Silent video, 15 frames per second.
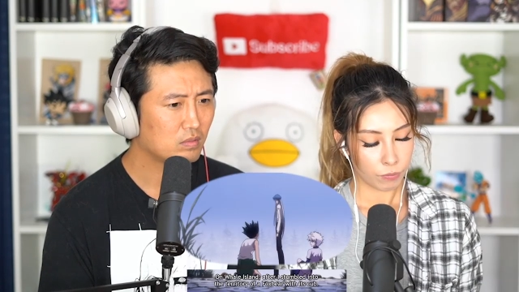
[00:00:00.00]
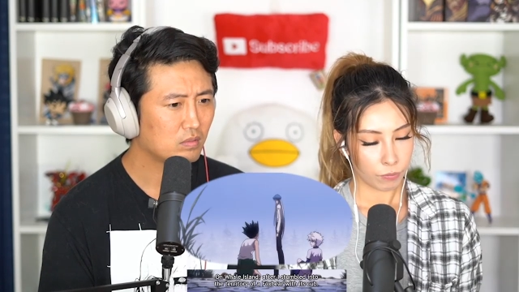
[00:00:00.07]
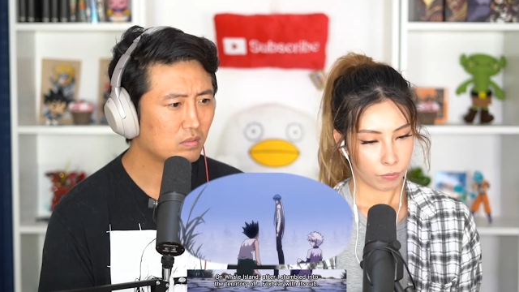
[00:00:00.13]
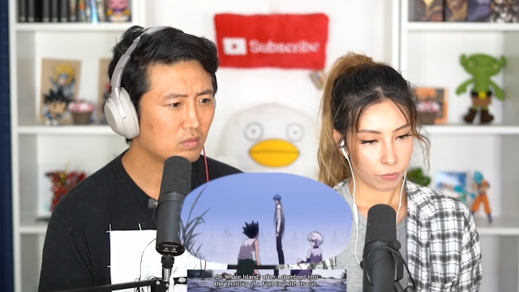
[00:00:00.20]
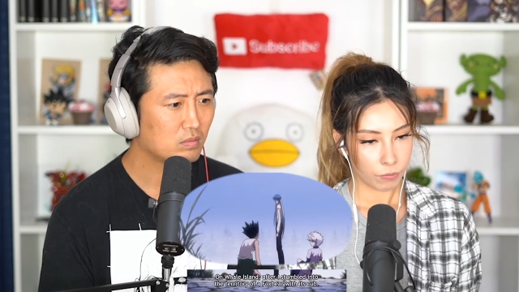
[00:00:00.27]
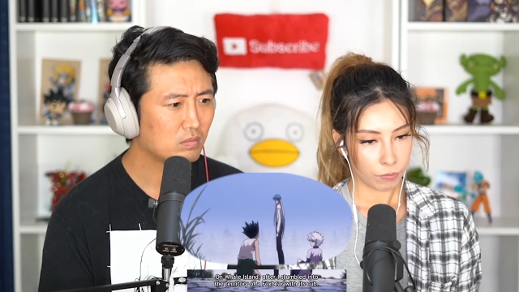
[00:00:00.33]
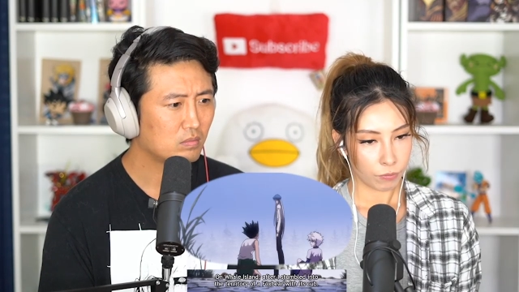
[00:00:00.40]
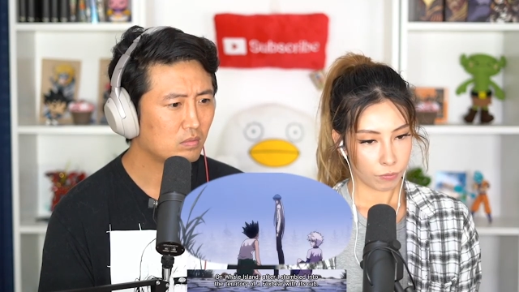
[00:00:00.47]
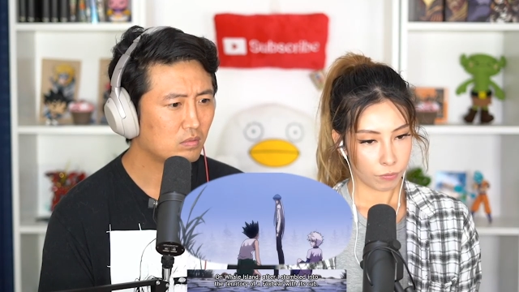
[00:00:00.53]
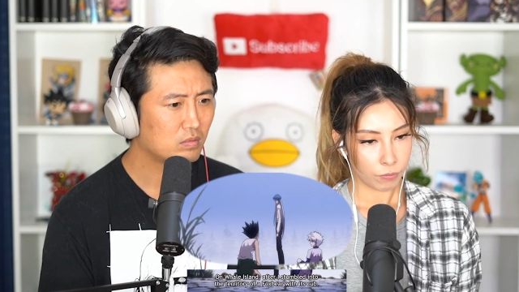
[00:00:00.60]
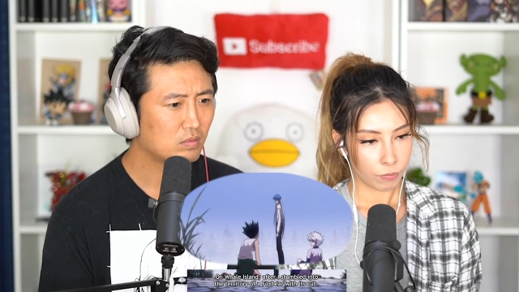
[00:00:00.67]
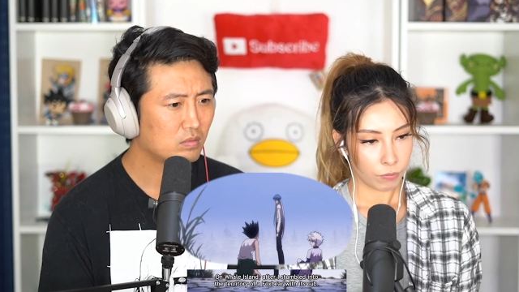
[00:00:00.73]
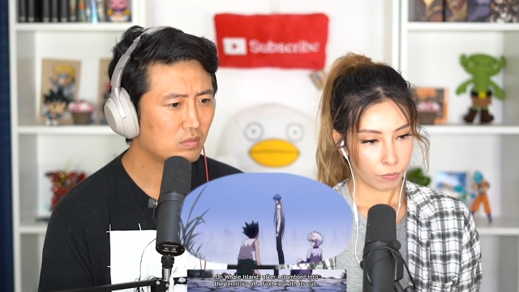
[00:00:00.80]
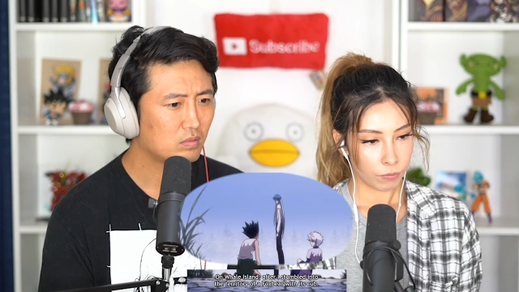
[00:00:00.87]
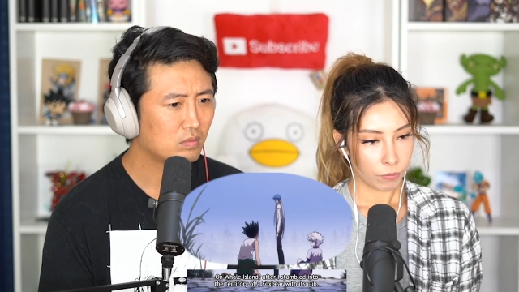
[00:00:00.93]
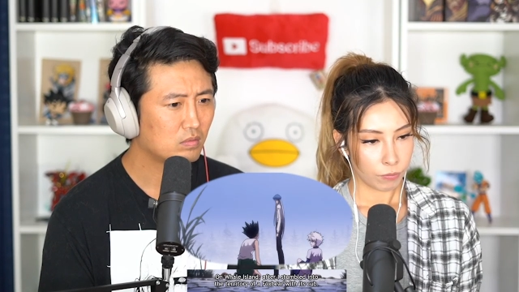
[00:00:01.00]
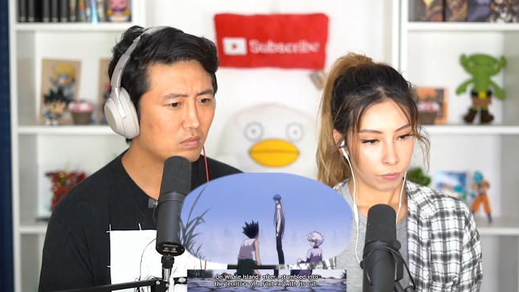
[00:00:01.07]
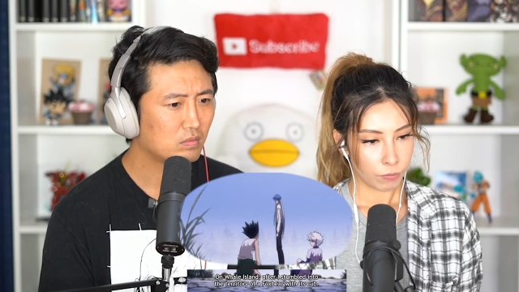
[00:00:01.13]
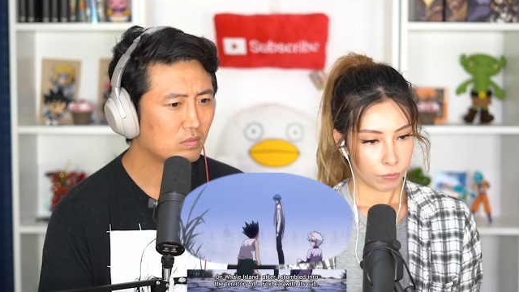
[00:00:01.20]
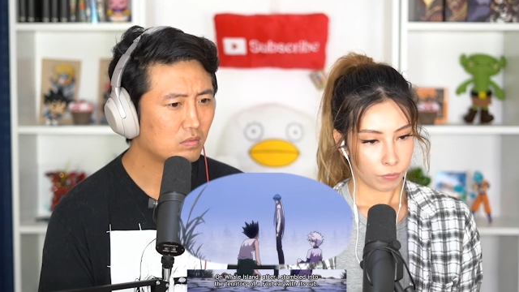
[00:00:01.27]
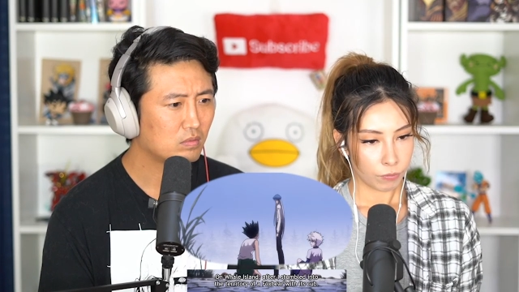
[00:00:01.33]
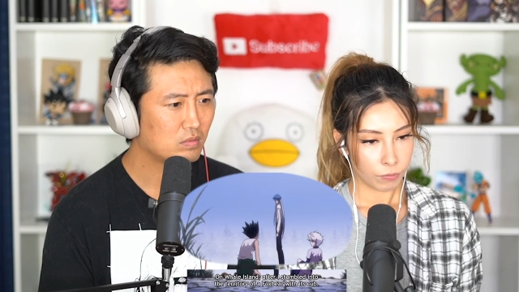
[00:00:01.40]

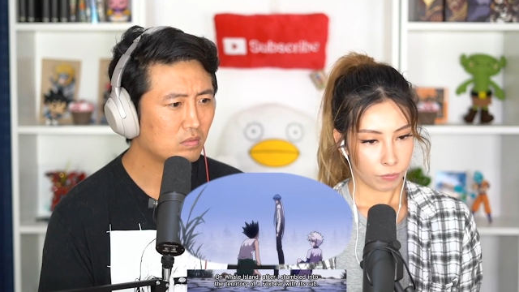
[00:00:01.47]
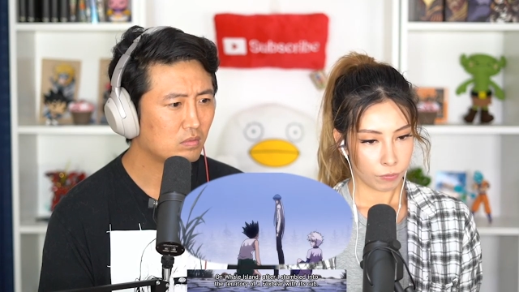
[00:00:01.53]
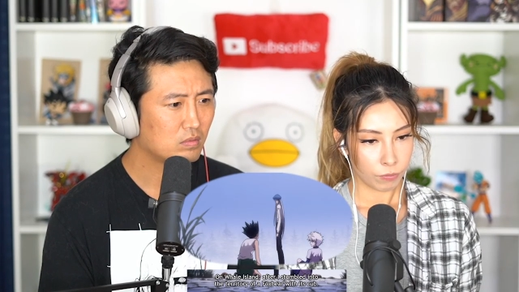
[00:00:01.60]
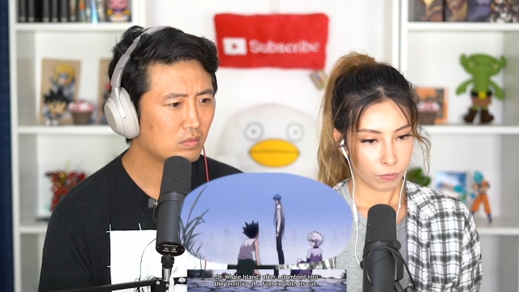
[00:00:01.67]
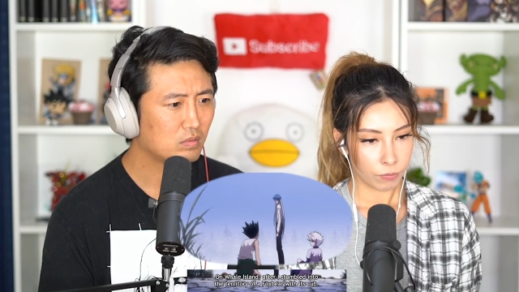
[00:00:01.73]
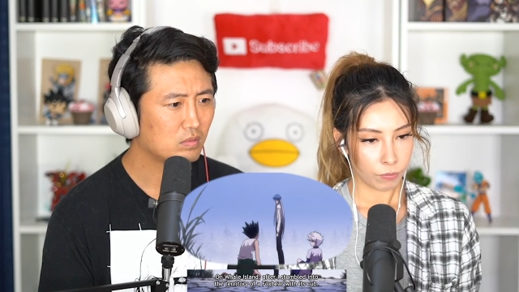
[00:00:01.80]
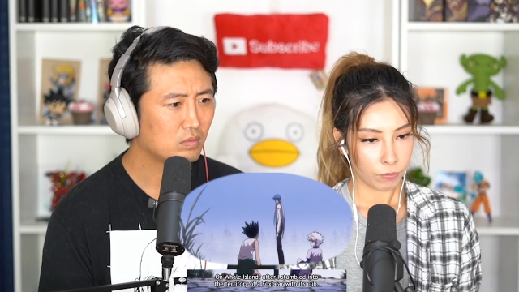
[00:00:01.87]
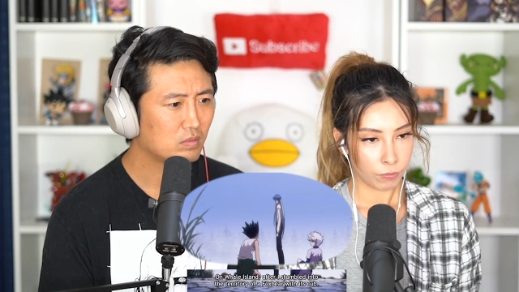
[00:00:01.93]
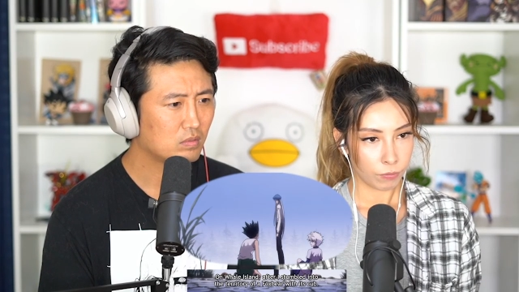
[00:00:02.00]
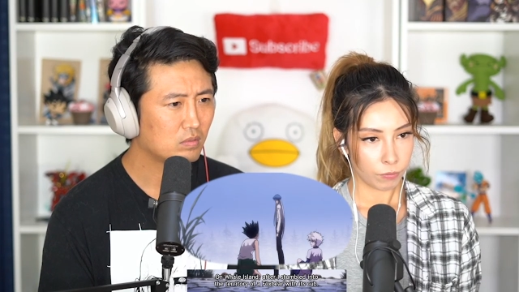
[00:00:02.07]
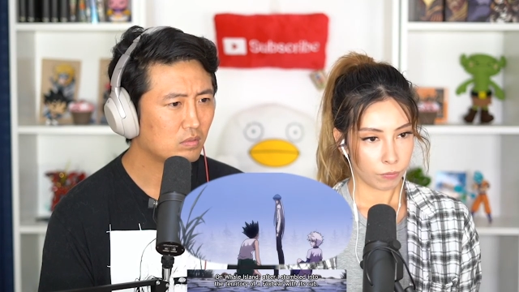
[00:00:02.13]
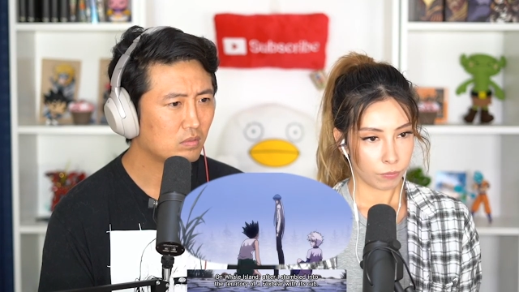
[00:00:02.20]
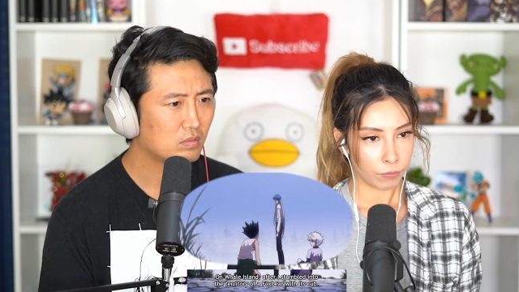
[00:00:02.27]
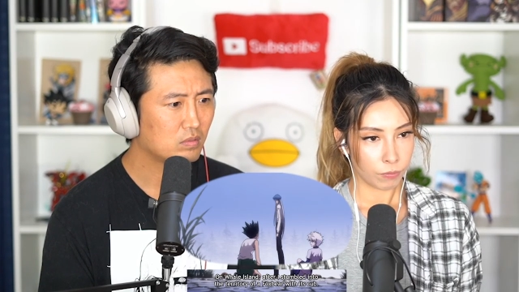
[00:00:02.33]
(silence)